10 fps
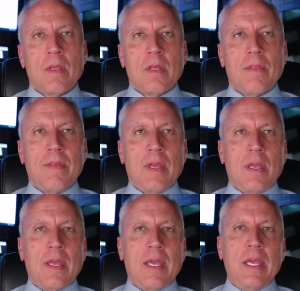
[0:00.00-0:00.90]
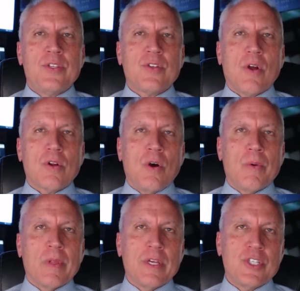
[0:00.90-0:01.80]
The eStart
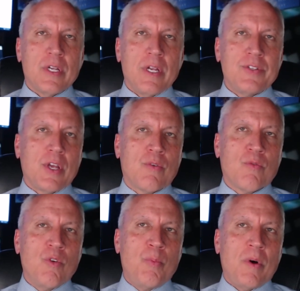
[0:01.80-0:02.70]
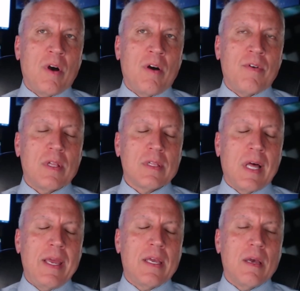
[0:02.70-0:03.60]
Coalition is a group of
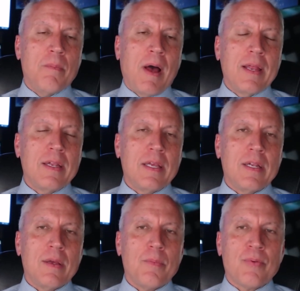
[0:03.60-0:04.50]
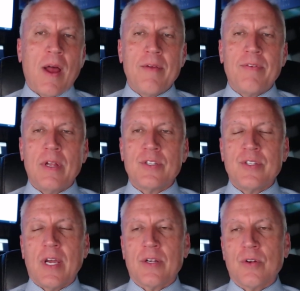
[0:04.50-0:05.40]
like-minded private
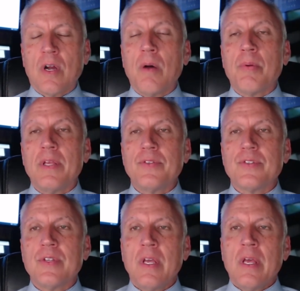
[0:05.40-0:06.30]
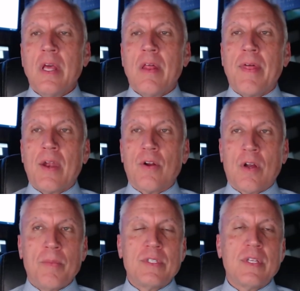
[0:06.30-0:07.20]
sector companies that are
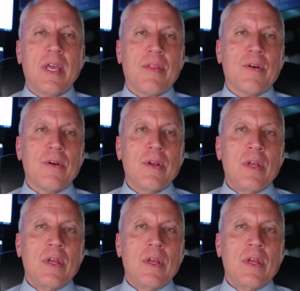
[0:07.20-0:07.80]
coming together